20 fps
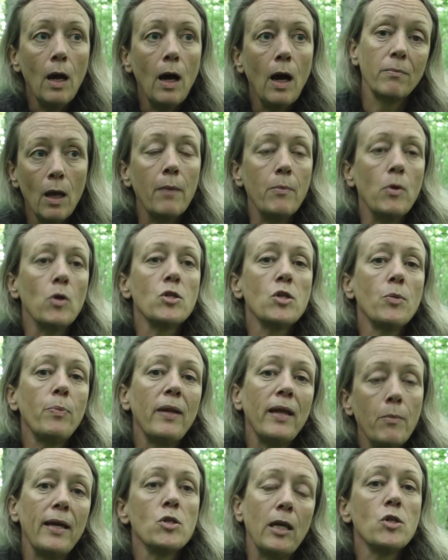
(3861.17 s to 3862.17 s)
I'm also
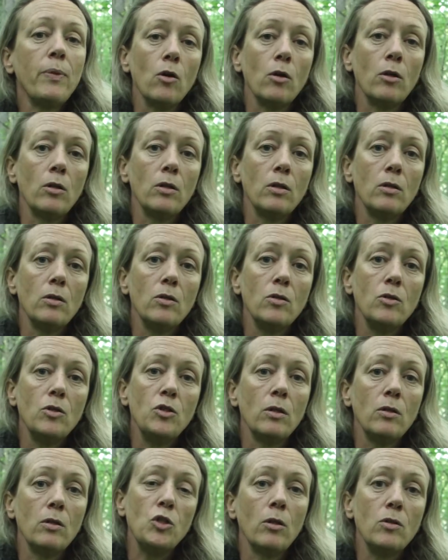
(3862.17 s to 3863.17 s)
planning on
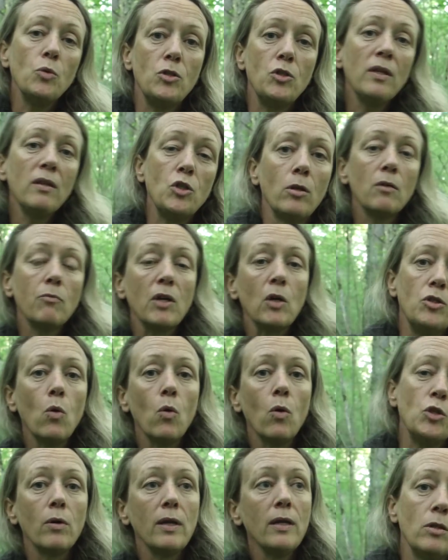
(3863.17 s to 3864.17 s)
doing the
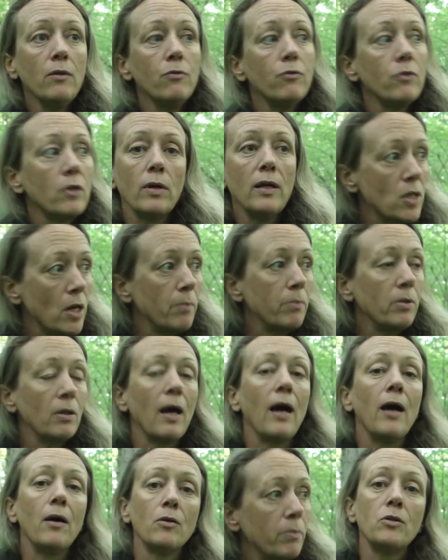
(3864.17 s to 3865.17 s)
recording, for example,
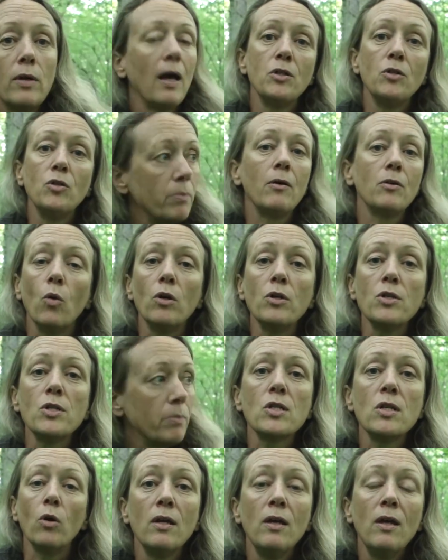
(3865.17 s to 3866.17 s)

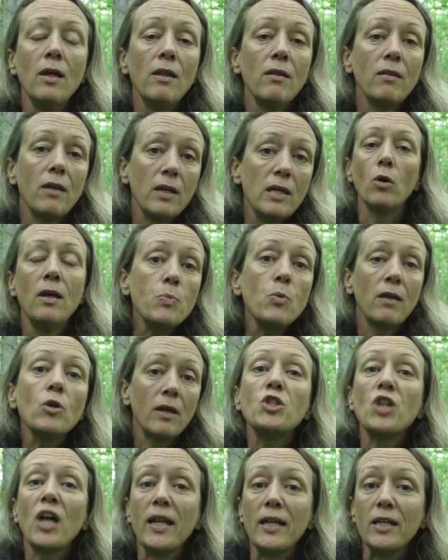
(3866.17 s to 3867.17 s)
outdoors. That is more
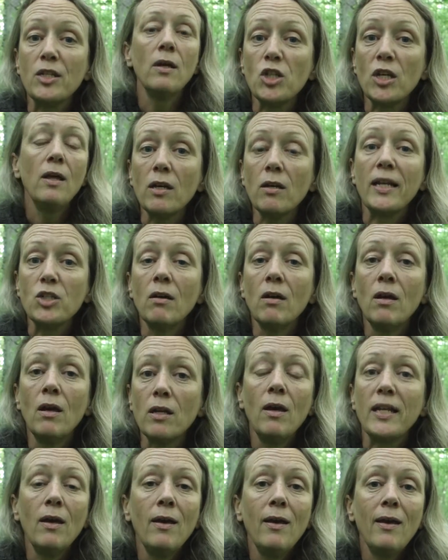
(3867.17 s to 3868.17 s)
challenging.
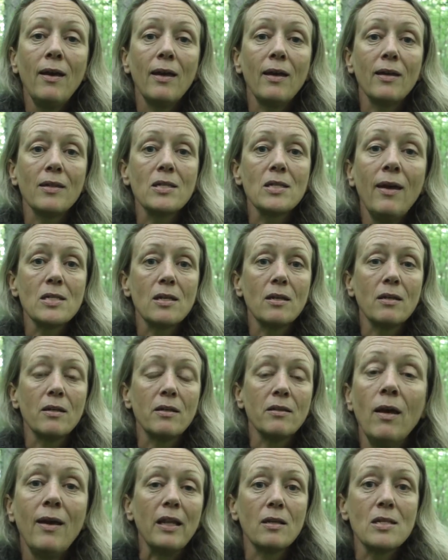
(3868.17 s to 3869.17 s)
It's
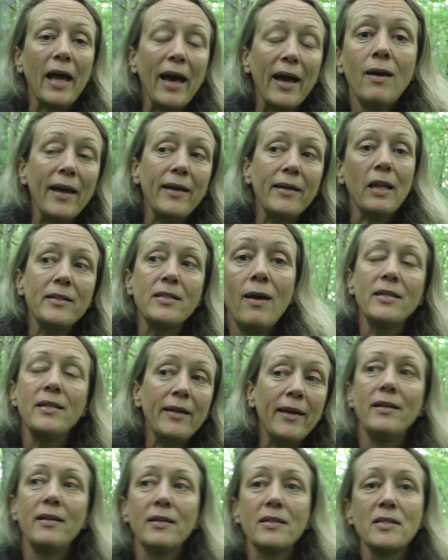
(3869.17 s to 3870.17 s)
the light,
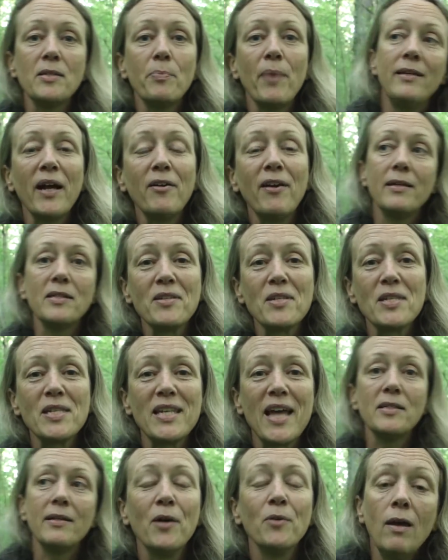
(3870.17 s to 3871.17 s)
it's the background
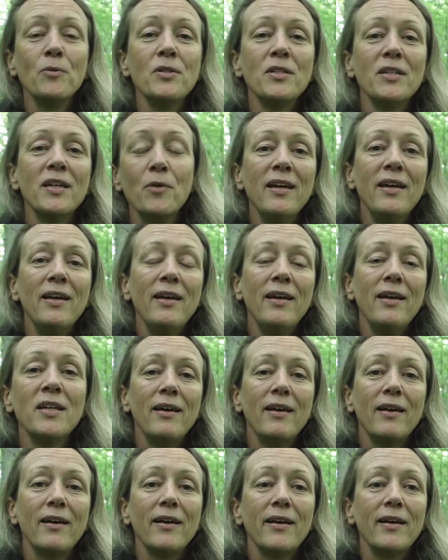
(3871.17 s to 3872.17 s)
sound,
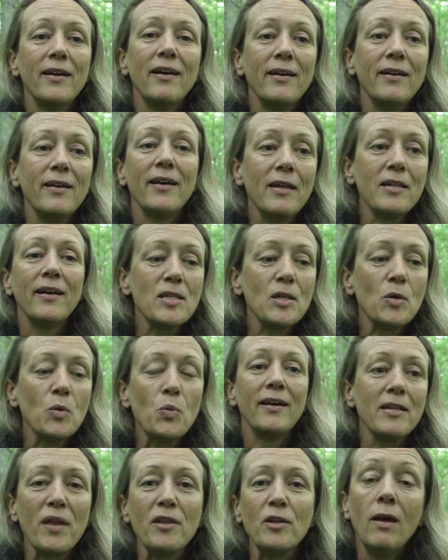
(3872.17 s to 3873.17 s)
it's the
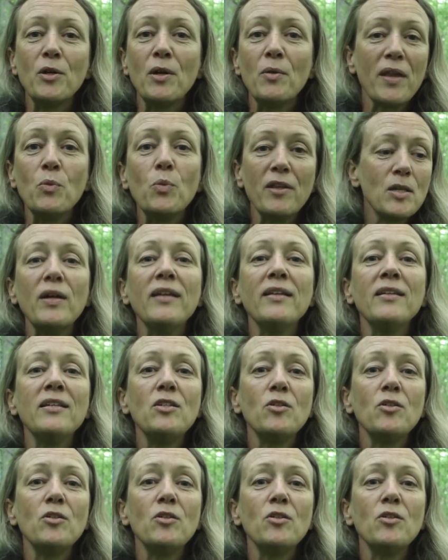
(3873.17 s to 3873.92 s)
weather and wind.